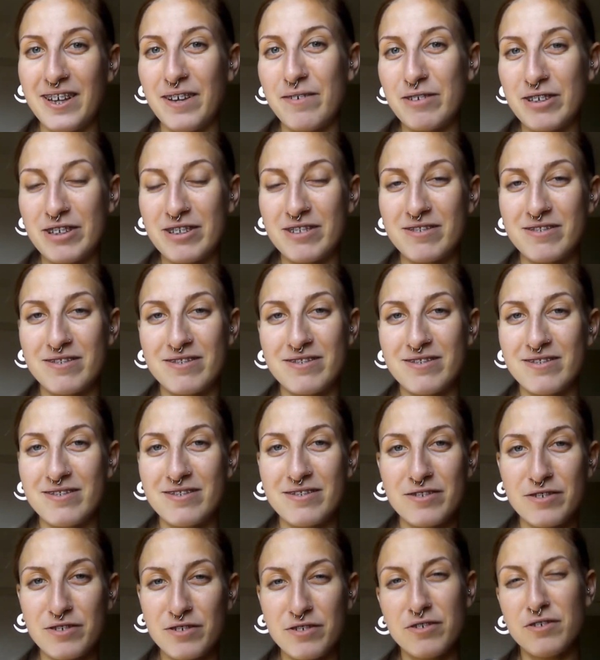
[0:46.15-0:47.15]
I
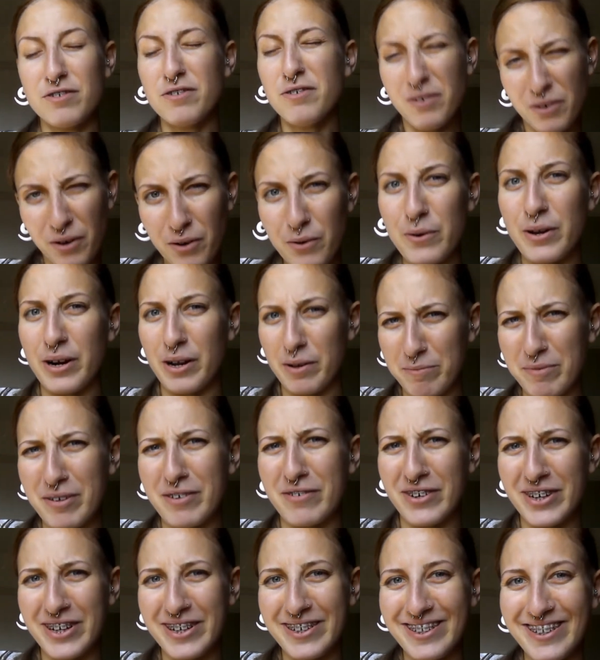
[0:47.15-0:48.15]
mean, you know what I
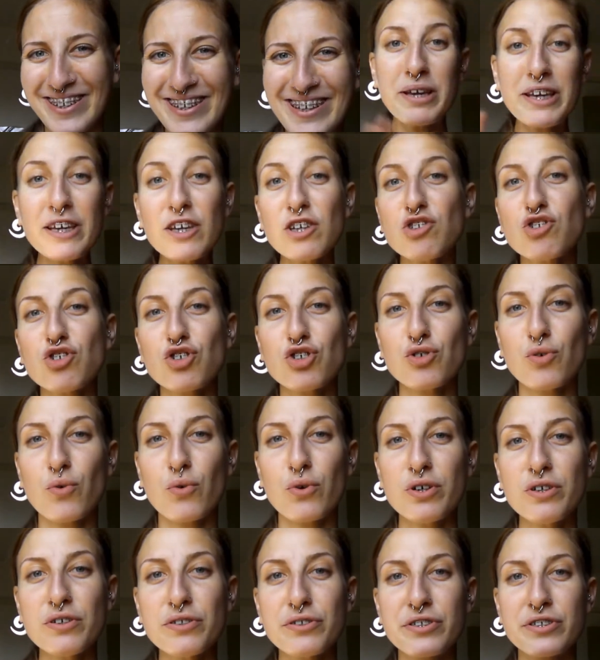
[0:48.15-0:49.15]
mean, right? To make it
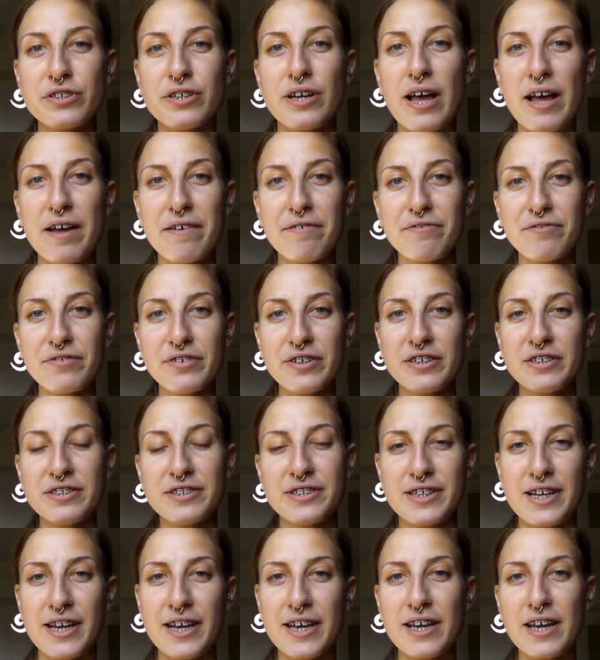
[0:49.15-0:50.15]
short, every
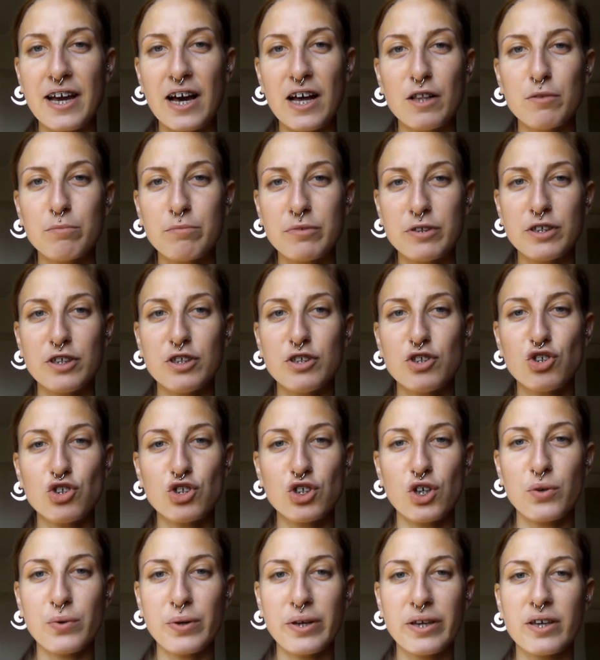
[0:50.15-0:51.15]
day I'll be
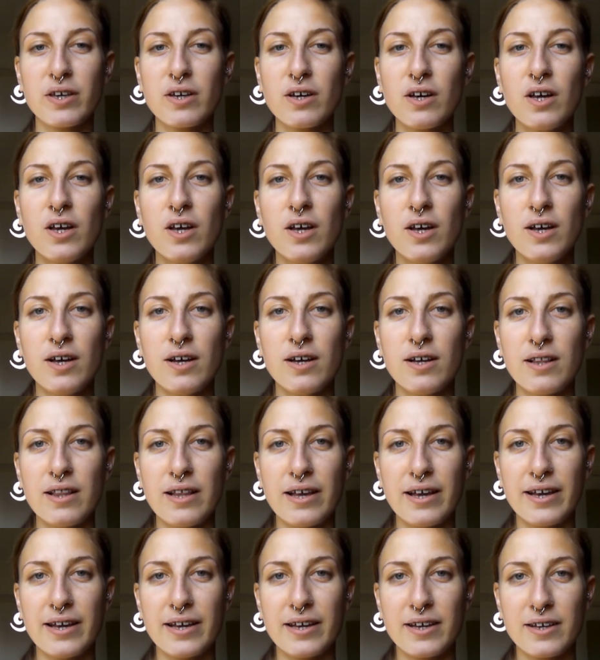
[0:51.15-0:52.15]
showing
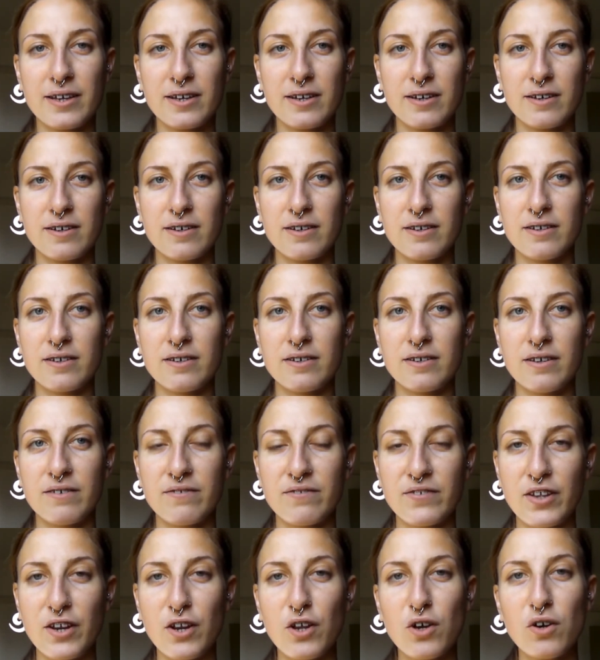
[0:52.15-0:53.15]
like a
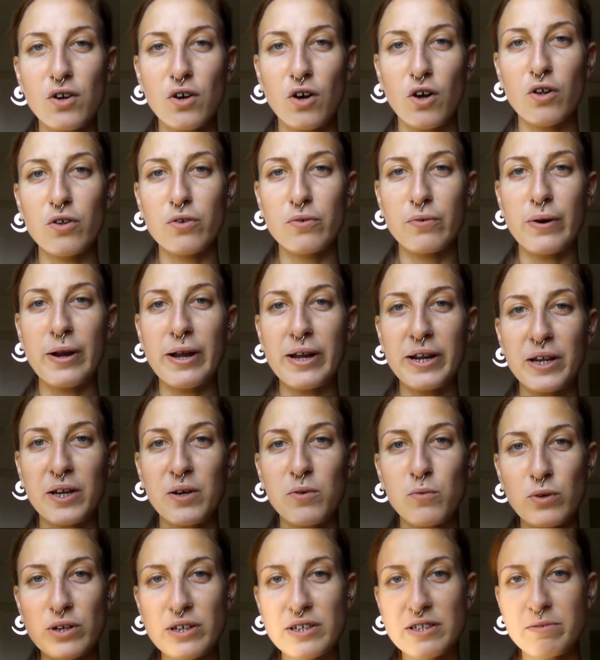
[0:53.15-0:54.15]
video
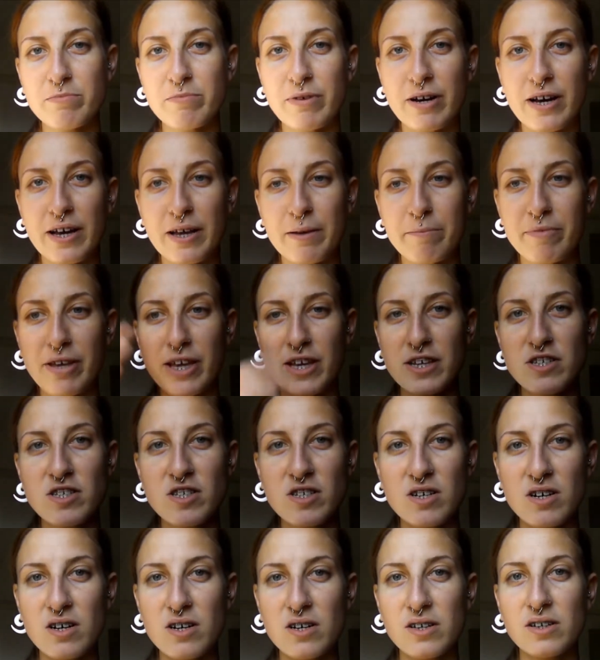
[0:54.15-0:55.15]
already with my
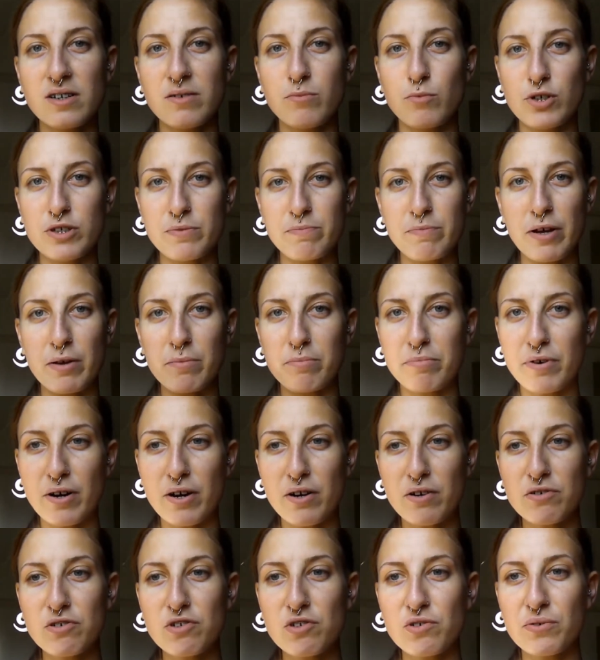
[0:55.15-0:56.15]
base on, with my
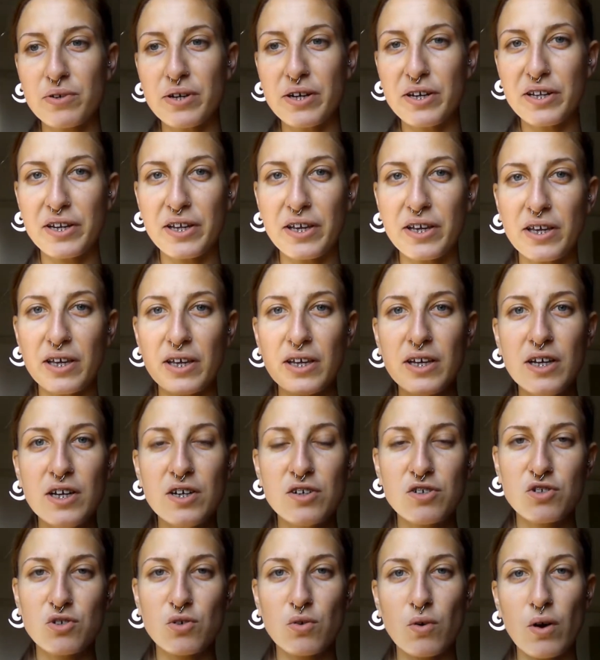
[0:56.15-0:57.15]
brows ready.
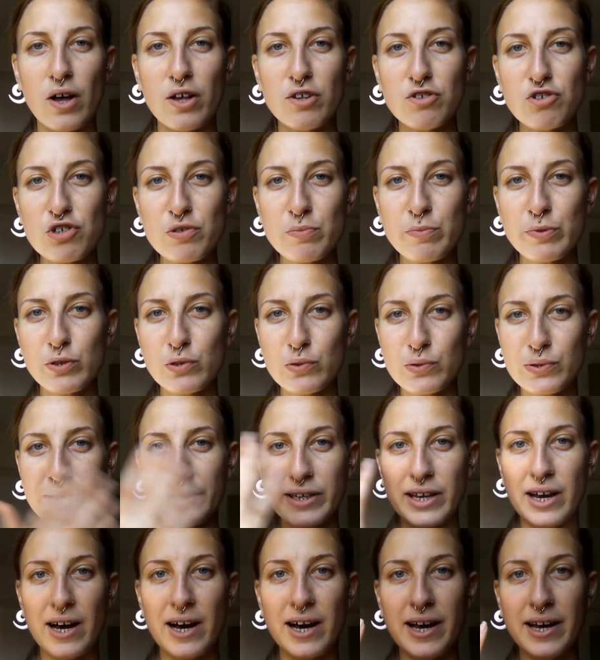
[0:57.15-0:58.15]
So I'll just be
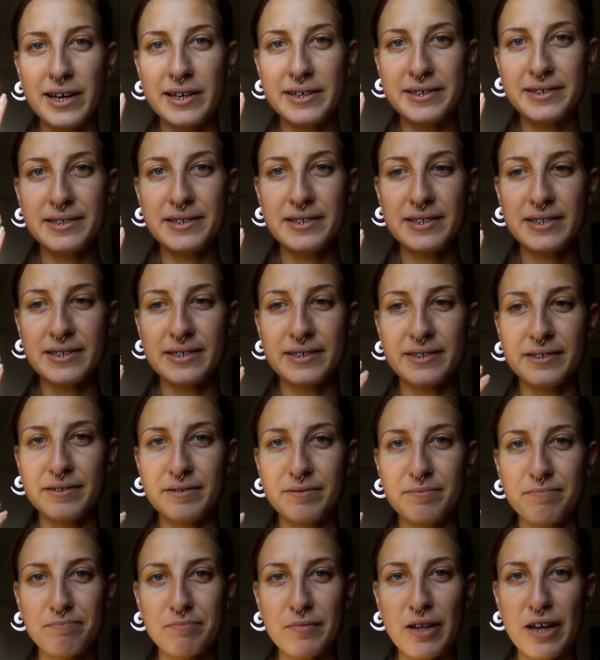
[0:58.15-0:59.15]
doing eyes
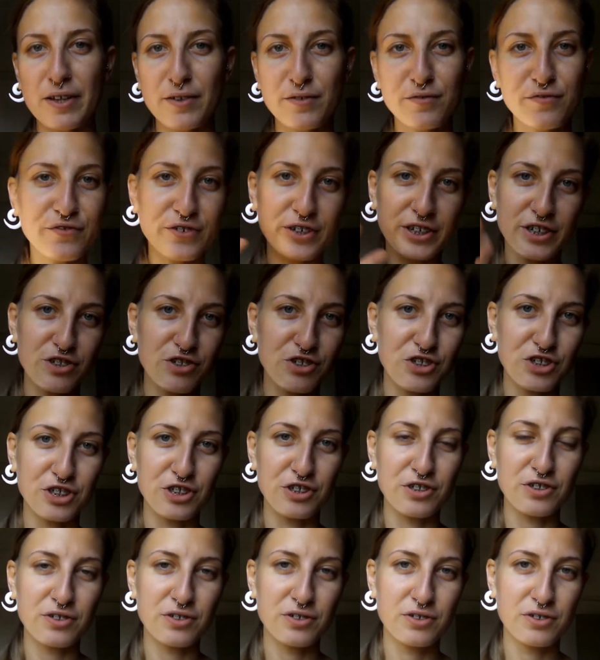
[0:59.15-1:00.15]
and
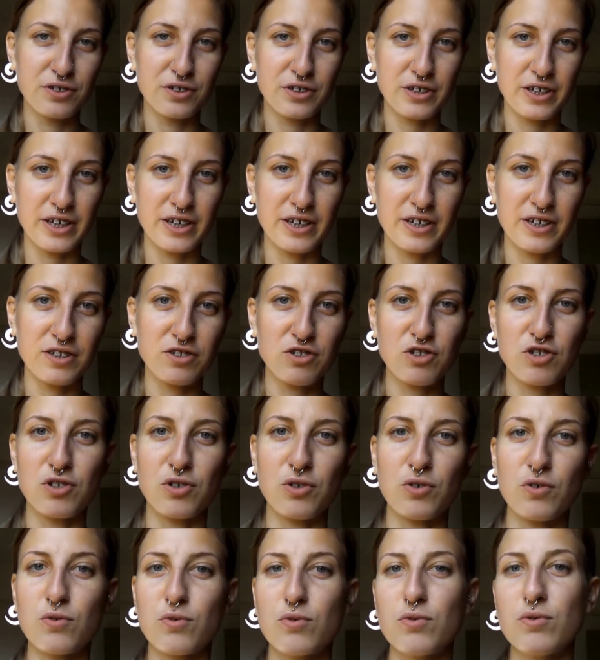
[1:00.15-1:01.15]
finishing, okay?
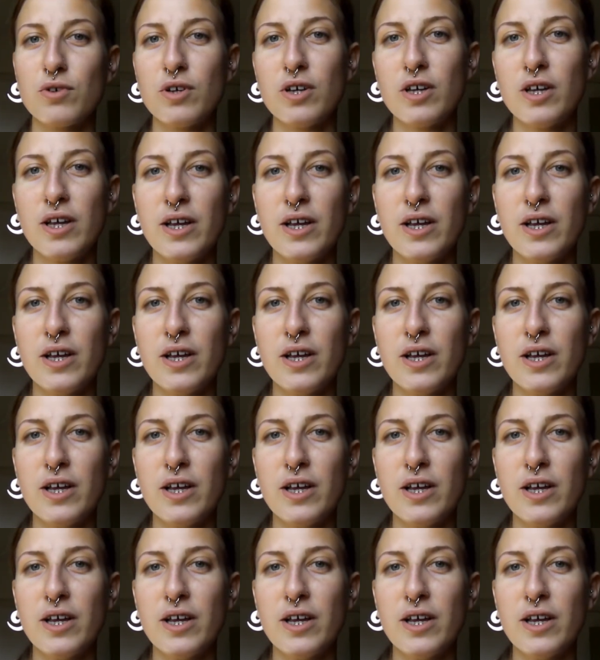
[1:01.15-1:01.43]
So